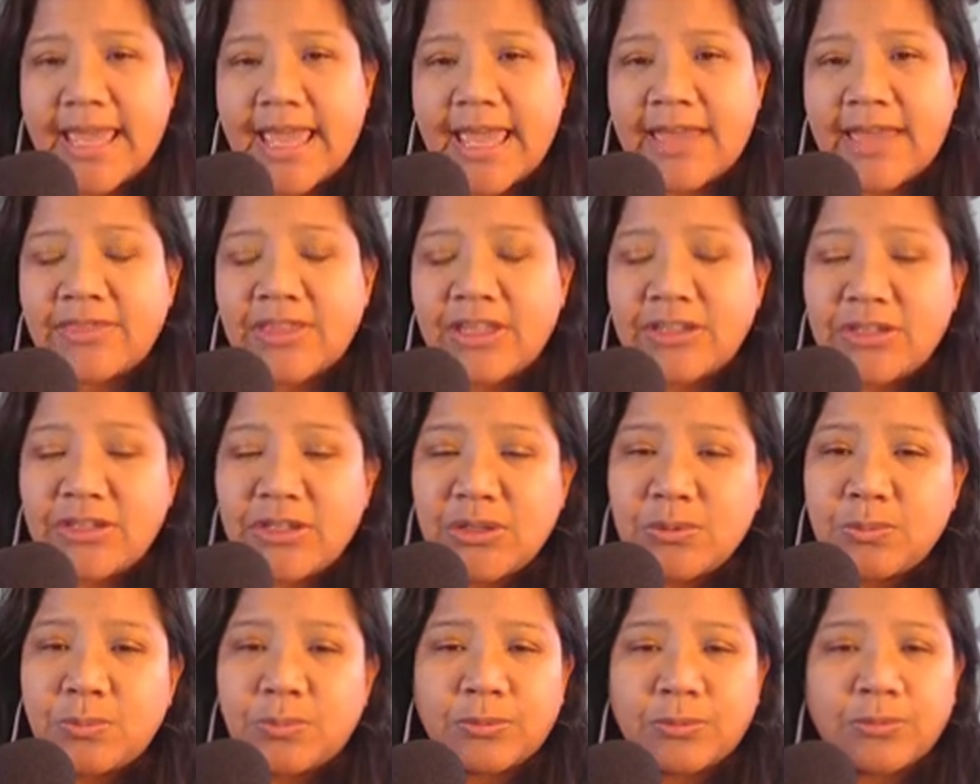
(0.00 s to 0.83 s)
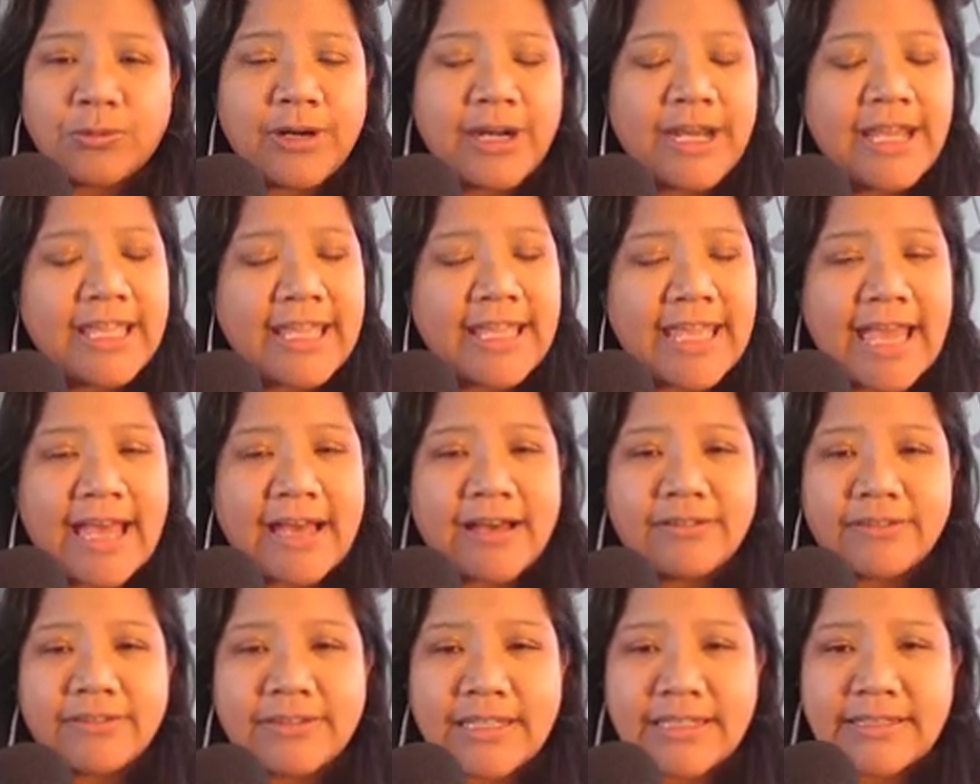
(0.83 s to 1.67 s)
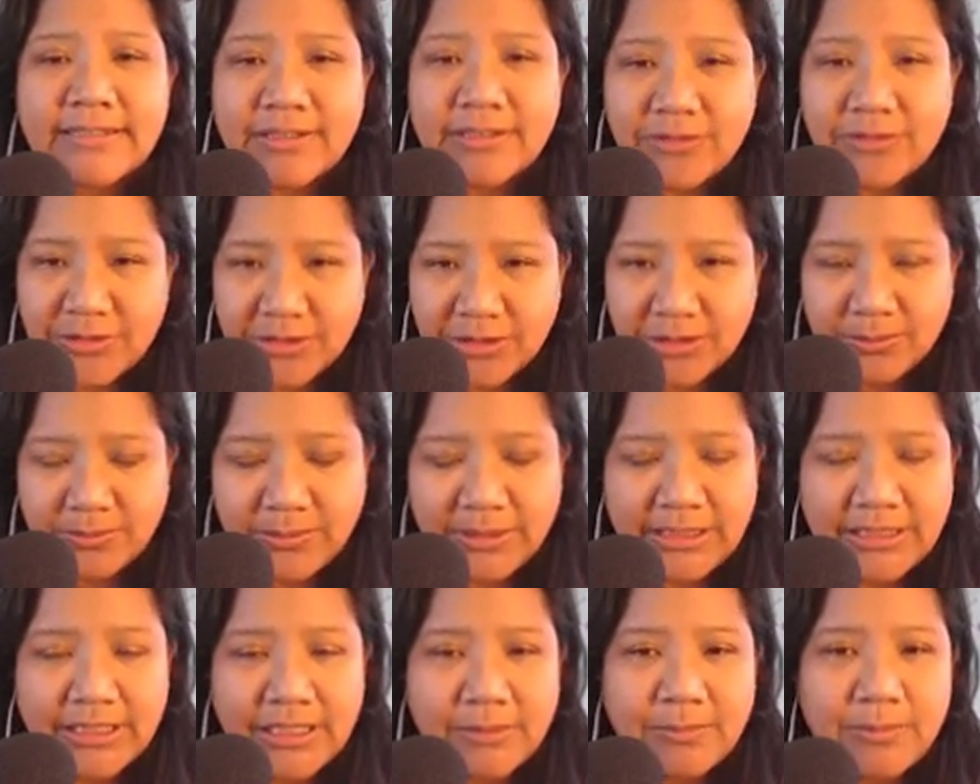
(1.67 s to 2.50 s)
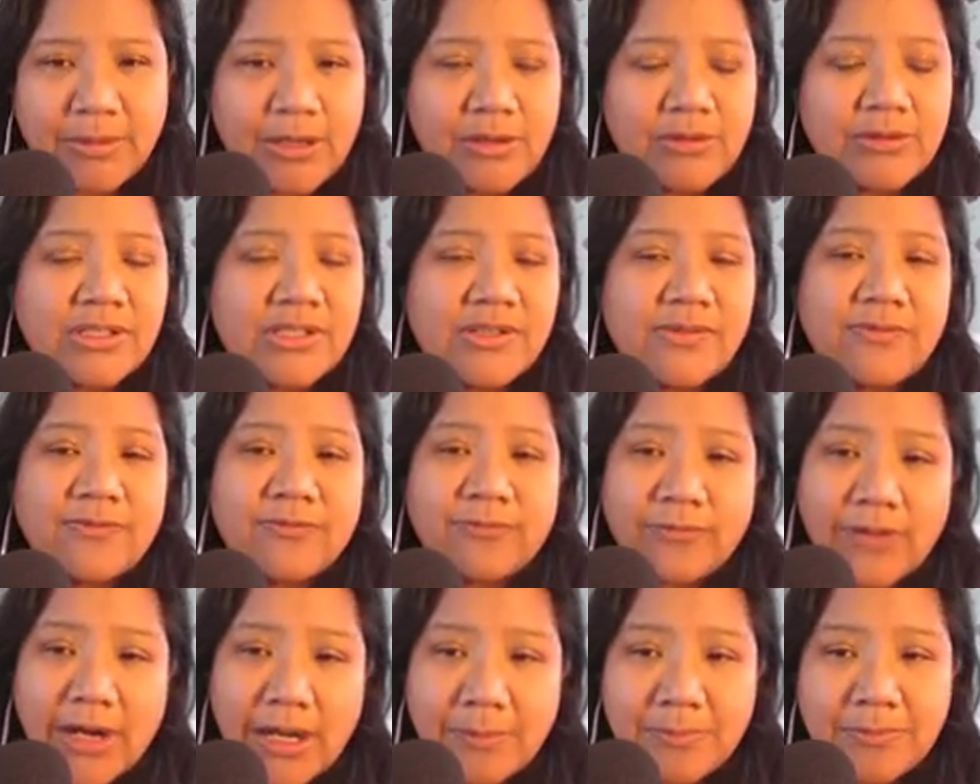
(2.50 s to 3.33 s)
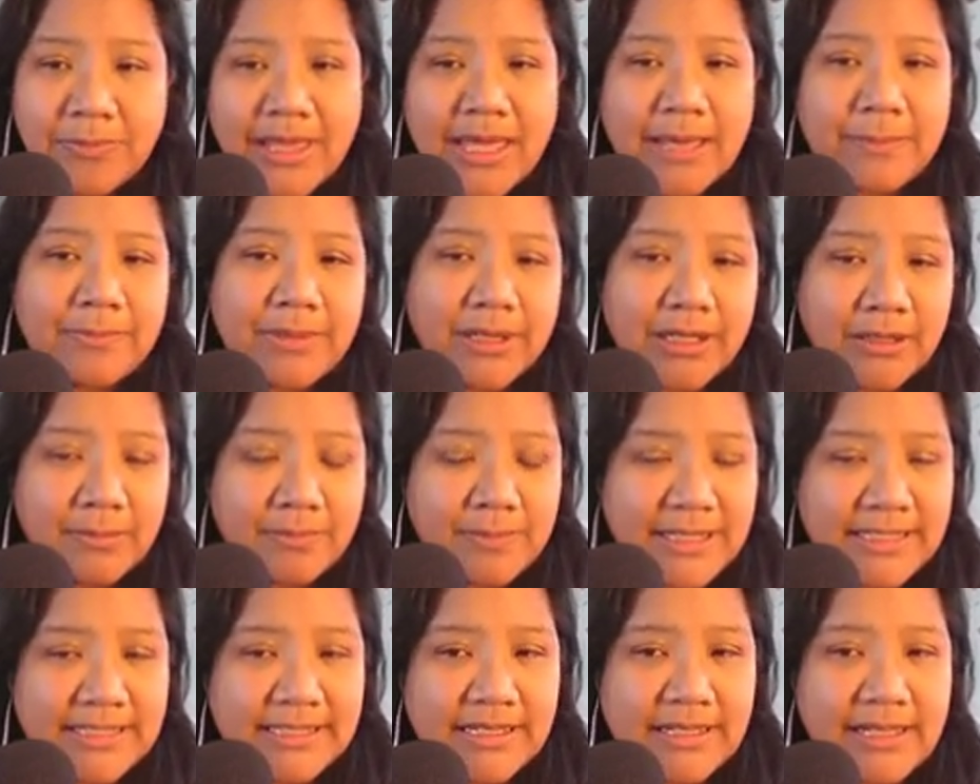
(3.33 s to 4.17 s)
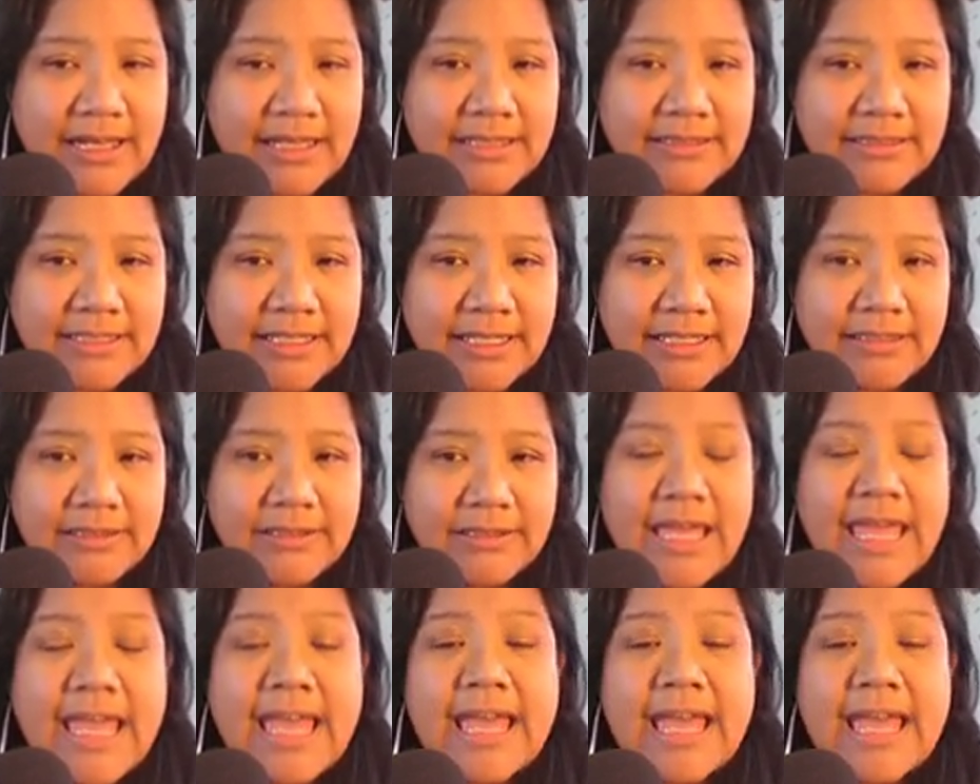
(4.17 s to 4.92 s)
and then you break out the social media posts from that bigger piece of content.